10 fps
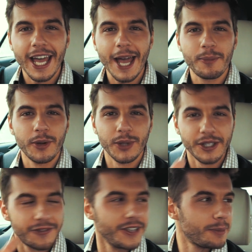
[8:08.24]
happy with
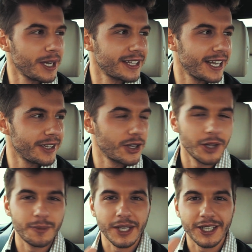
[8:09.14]
the feedback that I
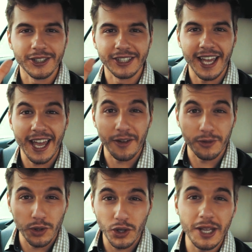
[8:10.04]
got, because I have
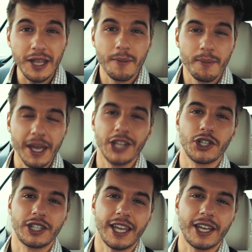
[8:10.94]
3
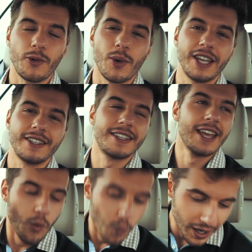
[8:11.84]
major takeaways.
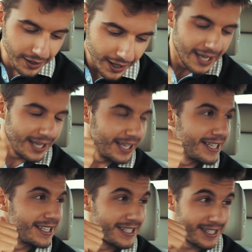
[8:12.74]
One
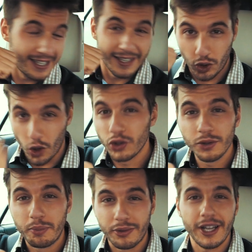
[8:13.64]
is,
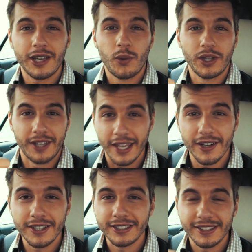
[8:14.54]
don't brake with
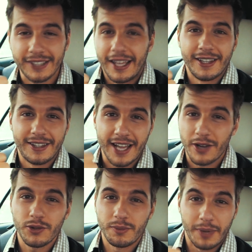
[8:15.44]
gears, and
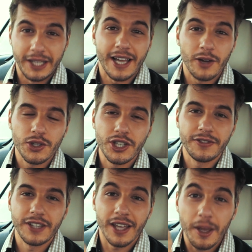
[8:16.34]
by
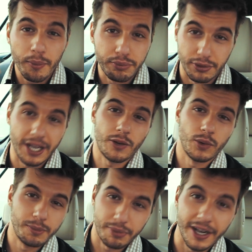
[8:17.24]
downshifting, brake
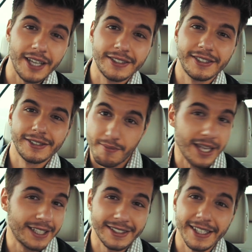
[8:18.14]
with brakes.
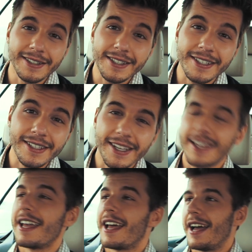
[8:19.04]
Makes sense,
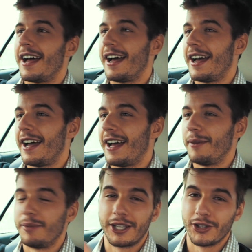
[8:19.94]

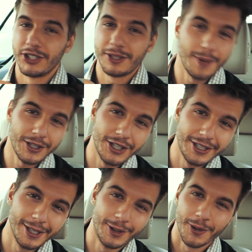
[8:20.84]
because it's much
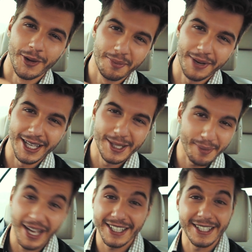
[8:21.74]
easier to replace
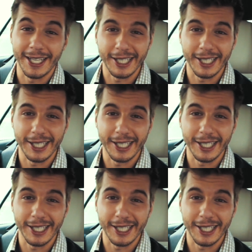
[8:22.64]
pads than